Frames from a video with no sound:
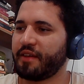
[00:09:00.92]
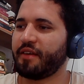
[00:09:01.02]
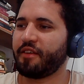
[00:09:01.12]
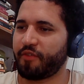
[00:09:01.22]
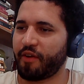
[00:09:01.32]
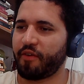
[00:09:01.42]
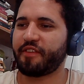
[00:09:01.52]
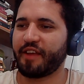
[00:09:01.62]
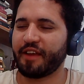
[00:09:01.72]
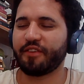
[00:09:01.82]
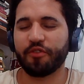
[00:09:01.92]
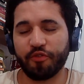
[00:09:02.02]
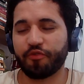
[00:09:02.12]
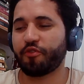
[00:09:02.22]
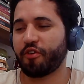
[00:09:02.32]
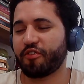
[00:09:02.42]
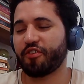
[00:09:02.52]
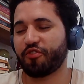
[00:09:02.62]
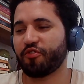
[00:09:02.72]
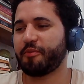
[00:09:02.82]
He's very sad. Of course,
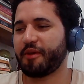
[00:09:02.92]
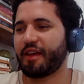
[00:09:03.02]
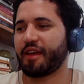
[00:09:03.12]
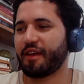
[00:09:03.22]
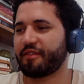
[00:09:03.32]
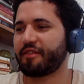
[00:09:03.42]
he should be, I guess.